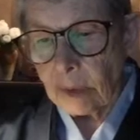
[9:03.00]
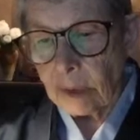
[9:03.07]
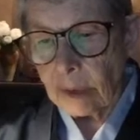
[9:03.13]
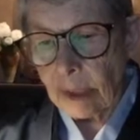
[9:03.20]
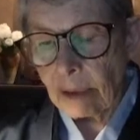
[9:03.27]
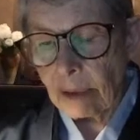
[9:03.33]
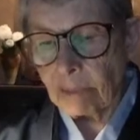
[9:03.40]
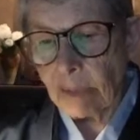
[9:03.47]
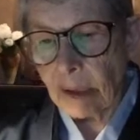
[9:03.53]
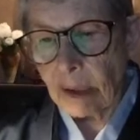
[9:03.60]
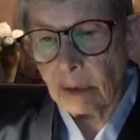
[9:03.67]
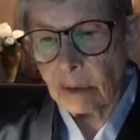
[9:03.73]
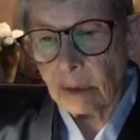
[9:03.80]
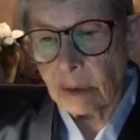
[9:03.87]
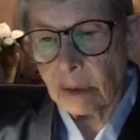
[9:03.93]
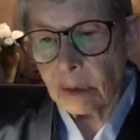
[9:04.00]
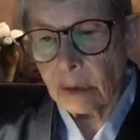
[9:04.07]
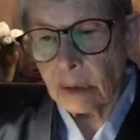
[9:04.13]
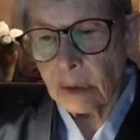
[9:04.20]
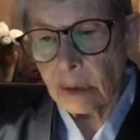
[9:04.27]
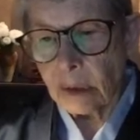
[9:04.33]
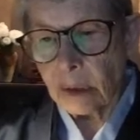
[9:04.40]
that mountain,
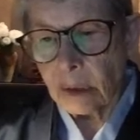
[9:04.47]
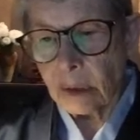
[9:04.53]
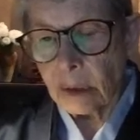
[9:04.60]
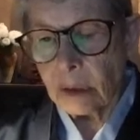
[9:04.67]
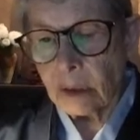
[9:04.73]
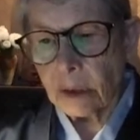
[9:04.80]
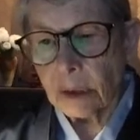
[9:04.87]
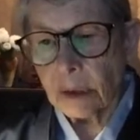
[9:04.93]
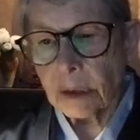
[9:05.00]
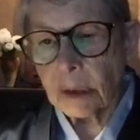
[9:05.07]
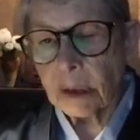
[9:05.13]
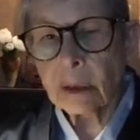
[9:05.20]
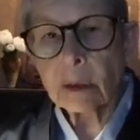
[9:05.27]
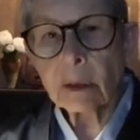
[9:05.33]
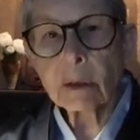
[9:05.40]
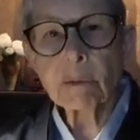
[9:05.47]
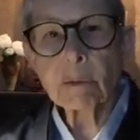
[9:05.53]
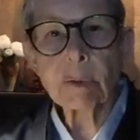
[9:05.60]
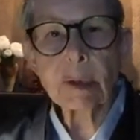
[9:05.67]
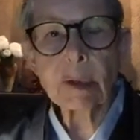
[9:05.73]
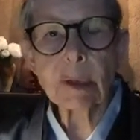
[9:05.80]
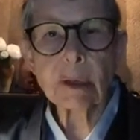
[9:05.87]
filled
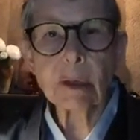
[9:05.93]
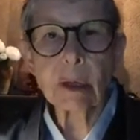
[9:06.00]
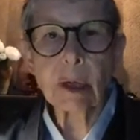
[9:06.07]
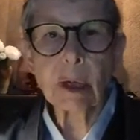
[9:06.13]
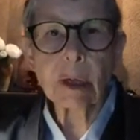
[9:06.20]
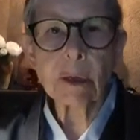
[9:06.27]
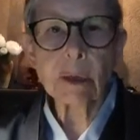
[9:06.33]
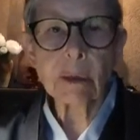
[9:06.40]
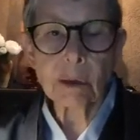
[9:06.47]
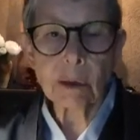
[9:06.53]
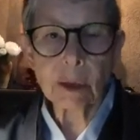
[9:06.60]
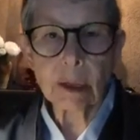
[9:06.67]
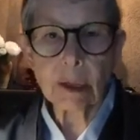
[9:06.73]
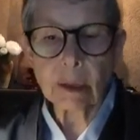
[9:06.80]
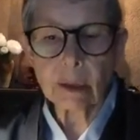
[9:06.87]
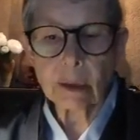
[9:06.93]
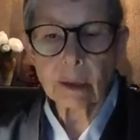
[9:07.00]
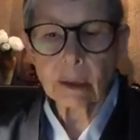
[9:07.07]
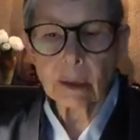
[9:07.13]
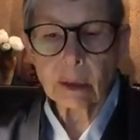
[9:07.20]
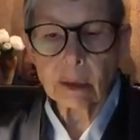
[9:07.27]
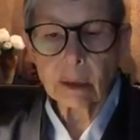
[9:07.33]
with a yearning
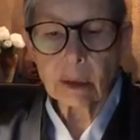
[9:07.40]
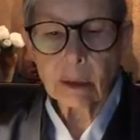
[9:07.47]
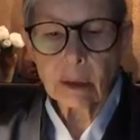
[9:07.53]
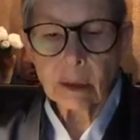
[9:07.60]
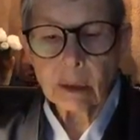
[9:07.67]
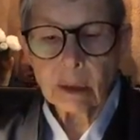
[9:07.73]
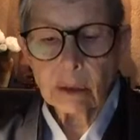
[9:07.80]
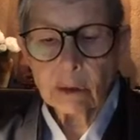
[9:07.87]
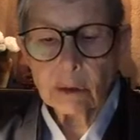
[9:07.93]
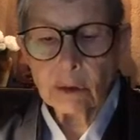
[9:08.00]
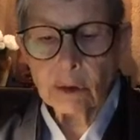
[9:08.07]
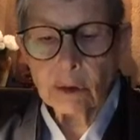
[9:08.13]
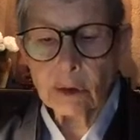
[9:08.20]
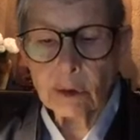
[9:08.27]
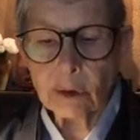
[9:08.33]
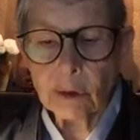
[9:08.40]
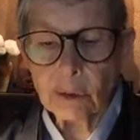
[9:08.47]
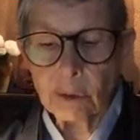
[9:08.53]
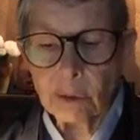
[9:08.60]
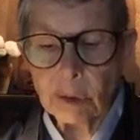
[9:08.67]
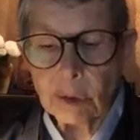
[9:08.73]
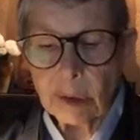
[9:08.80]

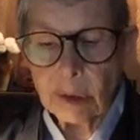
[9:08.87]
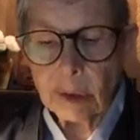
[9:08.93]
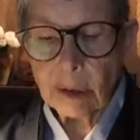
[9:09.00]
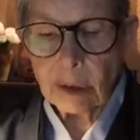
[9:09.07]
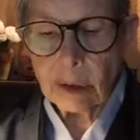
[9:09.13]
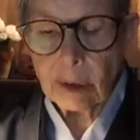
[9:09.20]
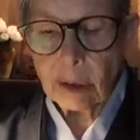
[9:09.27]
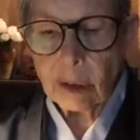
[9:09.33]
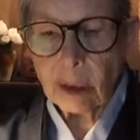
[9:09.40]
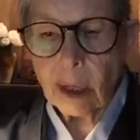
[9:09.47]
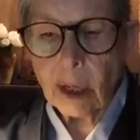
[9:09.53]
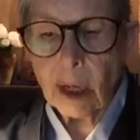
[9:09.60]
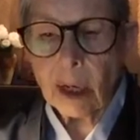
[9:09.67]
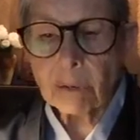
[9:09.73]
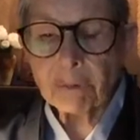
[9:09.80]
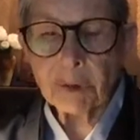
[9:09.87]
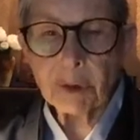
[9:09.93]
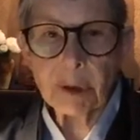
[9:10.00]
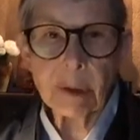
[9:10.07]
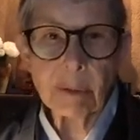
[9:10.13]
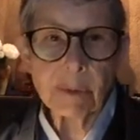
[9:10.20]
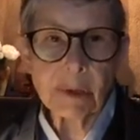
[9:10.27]
to offer
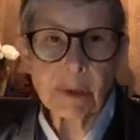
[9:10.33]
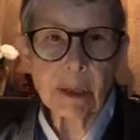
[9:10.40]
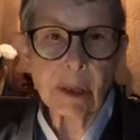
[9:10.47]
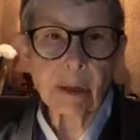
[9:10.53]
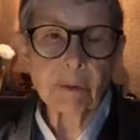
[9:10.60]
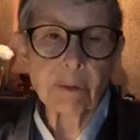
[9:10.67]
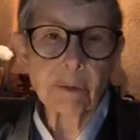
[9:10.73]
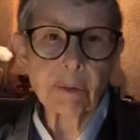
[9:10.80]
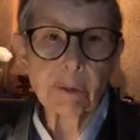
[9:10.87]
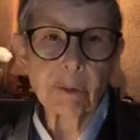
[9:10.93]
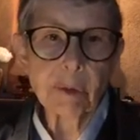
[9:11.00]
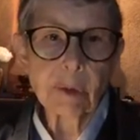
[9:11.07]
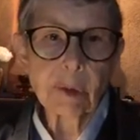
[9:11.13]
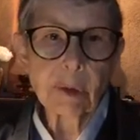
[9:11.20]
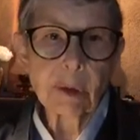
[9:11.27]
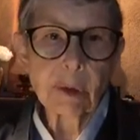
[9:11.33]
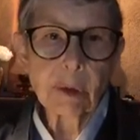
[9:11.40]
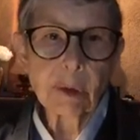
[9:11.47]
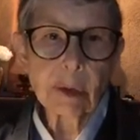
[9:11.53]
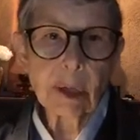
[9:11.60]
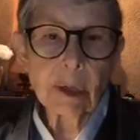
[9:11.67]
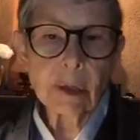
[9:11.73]
himself
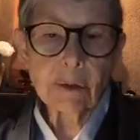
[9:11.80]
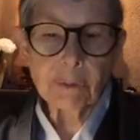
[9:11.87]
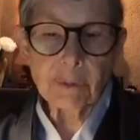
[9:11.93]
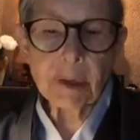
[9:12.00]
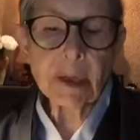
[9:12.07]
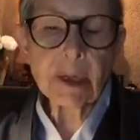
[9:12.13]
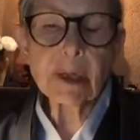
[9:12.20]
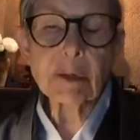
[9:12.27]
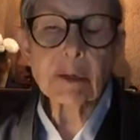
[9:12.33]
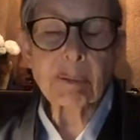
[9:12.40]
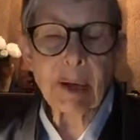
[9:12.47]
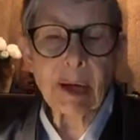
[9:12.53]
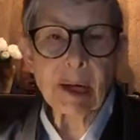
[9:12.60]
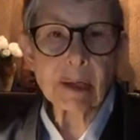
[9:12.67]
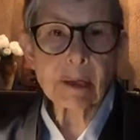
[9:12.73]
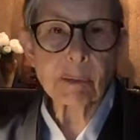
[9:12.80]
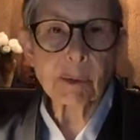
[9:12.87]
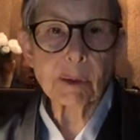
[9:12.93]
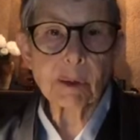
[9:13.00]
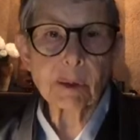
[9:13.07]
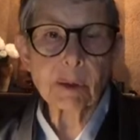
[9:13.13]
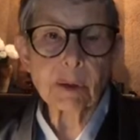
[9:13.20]
as freely as
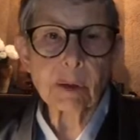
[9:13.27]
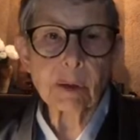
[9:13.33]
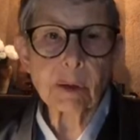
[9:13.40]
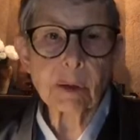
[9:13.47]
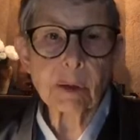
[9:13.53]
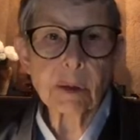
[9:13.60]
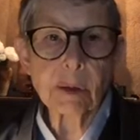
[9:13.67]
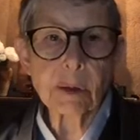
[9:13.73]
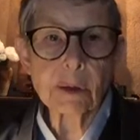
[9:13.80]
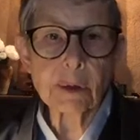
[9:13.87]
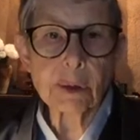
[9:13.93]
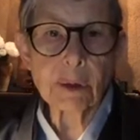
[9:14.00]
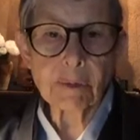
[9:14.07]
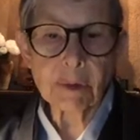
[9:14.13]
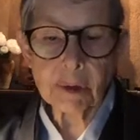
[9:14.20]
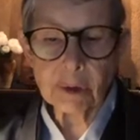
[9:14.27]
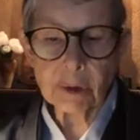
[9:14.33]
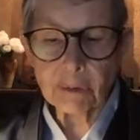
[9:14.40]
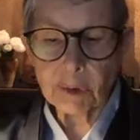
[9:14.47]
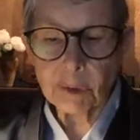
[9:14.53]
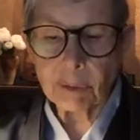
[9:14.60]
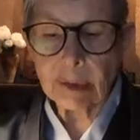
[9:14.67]
possible to the service of
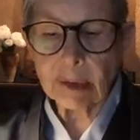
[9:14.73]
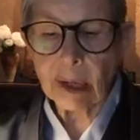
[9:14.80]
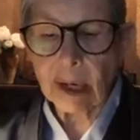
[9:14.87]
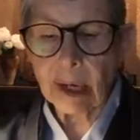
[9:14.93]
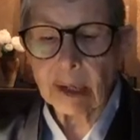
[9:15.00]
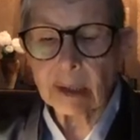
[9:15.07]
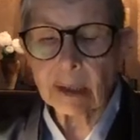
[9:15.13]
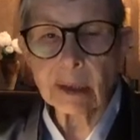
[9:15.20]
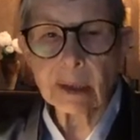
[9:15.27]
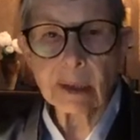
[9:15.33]
humankind.